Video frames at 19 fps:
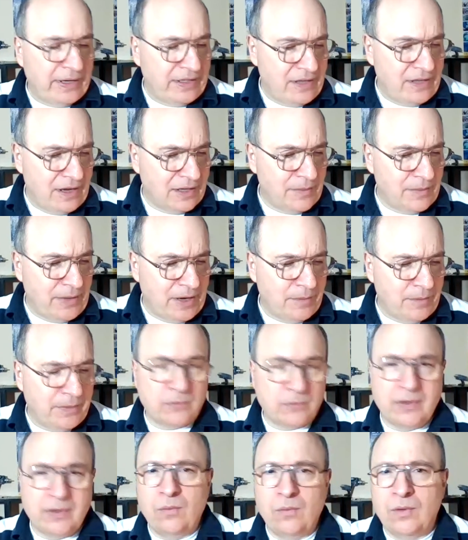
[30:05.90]
talked about it,
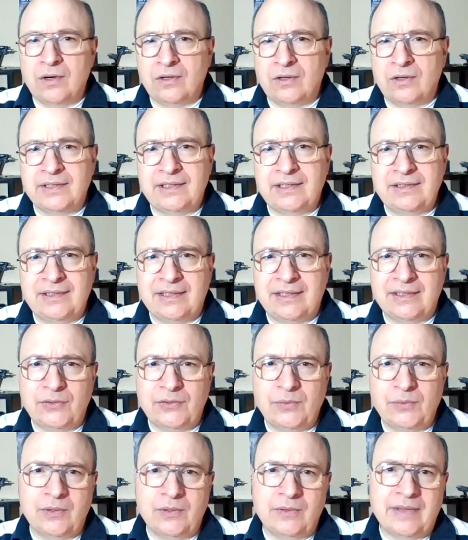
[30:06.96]
but Ringworld and
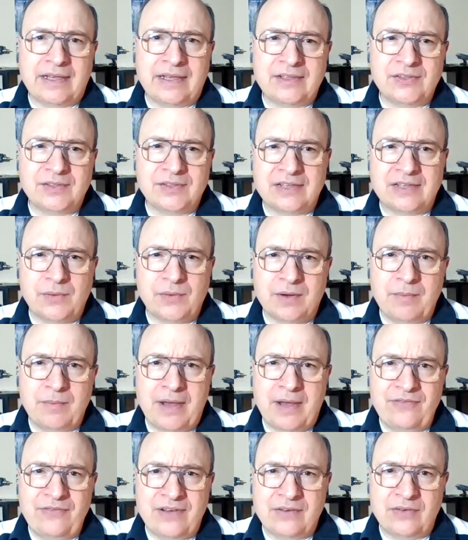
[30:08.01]
Lu Wu, that's one of
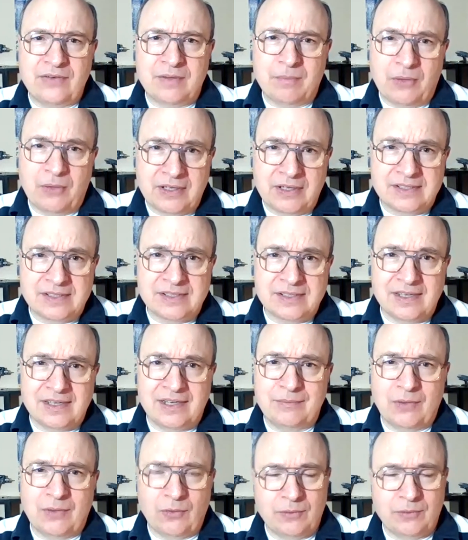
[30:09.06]
my favorite books,
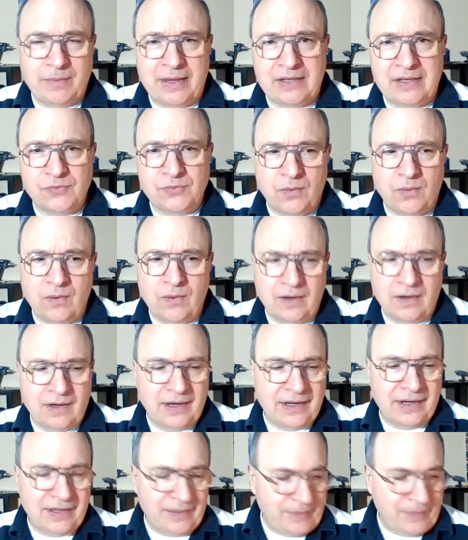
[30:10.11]
Old Man's War,
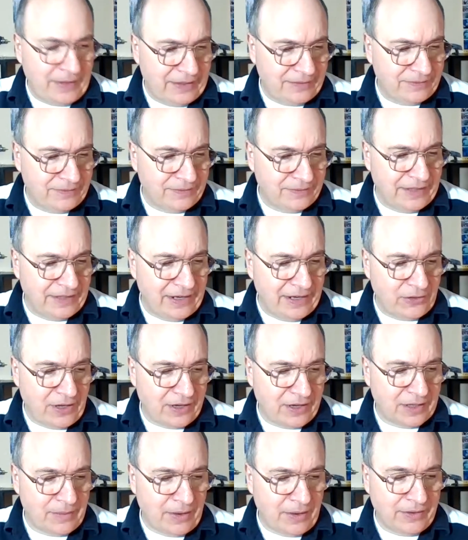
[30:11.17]
and, you know,
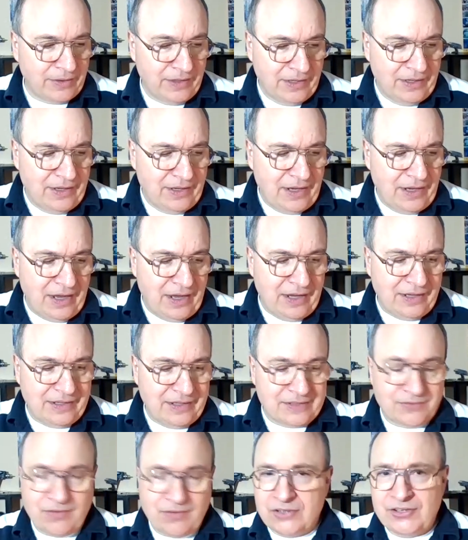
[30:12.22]
talked about,
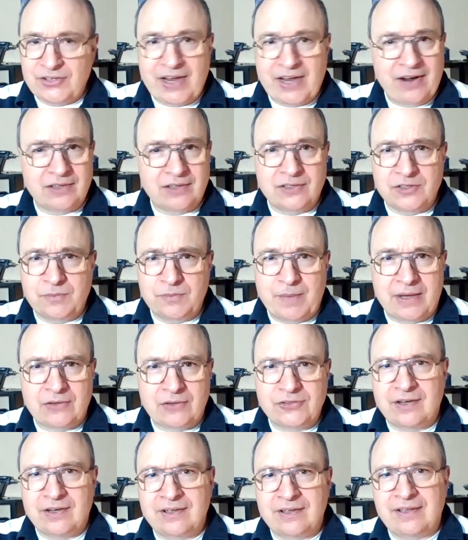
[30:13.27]
as far as characters,
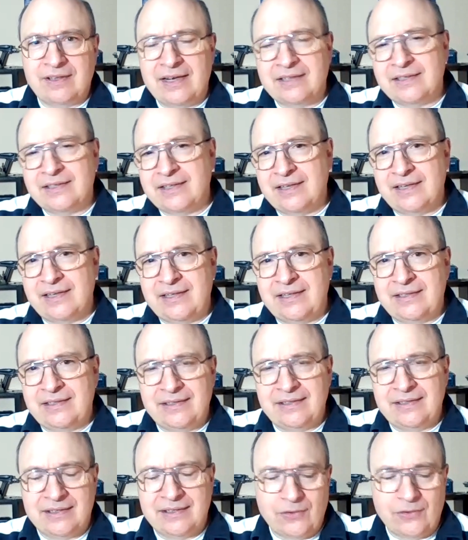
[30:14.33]
Battlestar Galactica
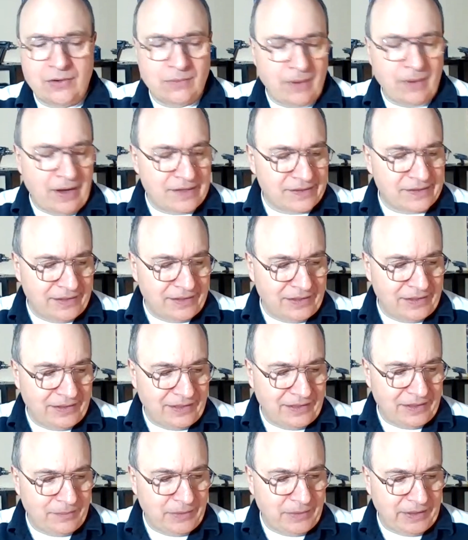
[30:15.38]
and Laura Roslin
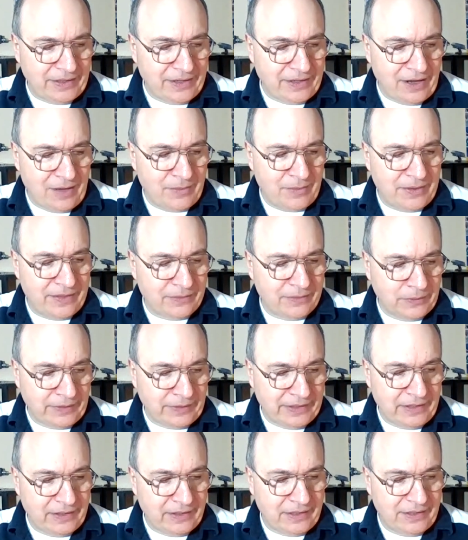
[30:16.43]
and Bill Adama,
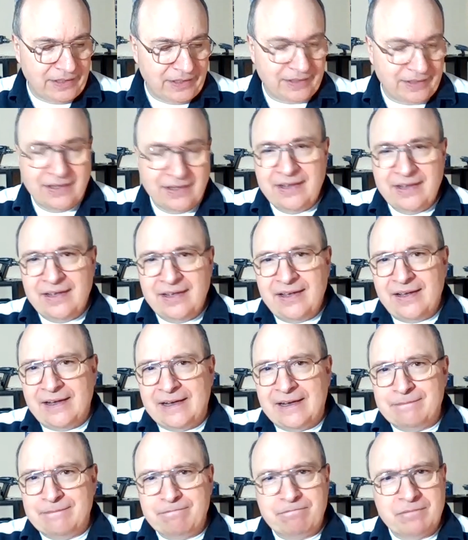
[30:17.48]
really good. There
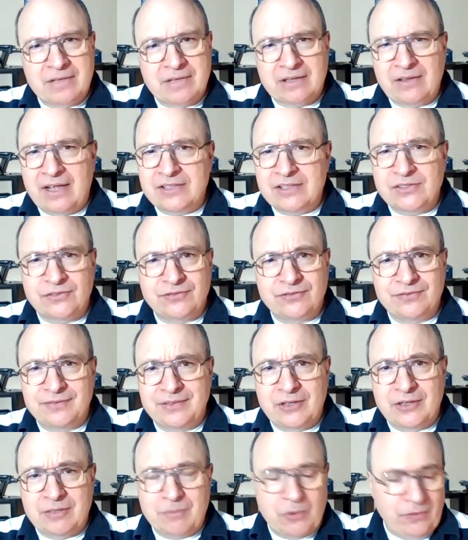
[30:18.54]
are lots of
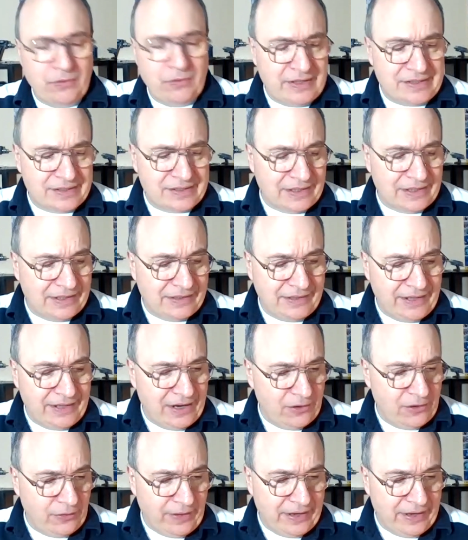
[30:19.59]
good movies that, you
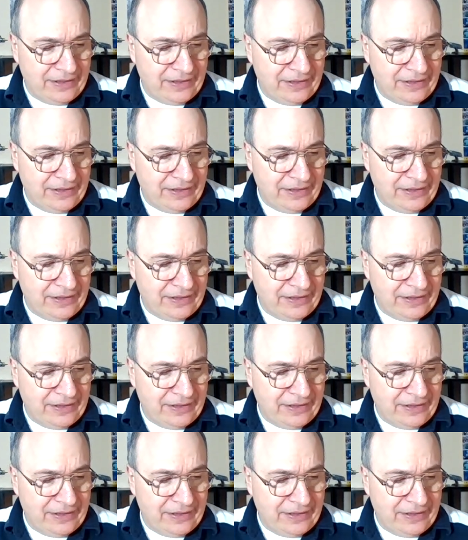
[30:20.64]
know, like